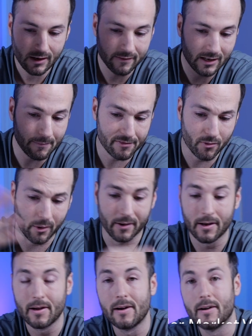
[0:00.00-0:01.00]
Number four,
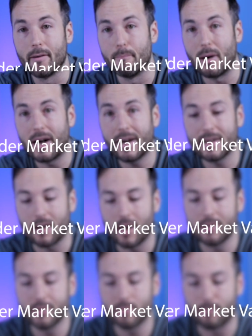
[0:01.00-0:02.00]
buy
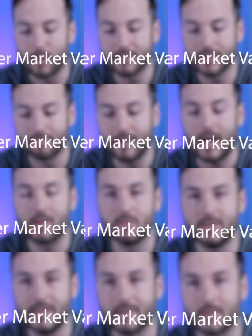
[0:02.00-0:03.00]
under market value
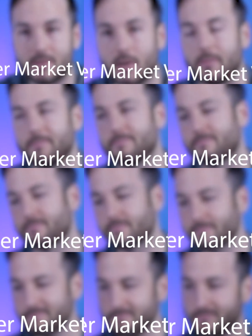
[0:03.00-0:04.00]
deals. So
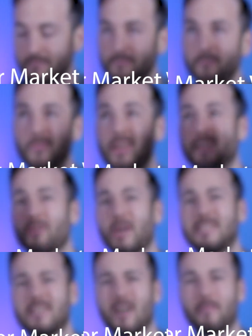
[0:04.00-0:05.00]
in a
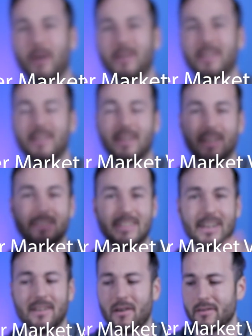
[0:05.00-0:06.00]
crazy hot market, it's
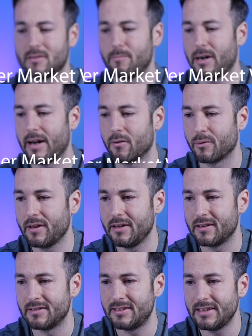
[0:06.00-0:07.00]
getting hard to buy really
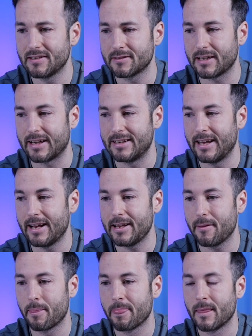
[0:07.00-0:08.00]
good deals. I get
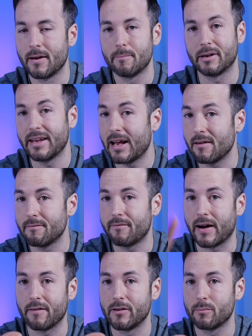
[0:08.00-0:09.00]
it. But again, 5-year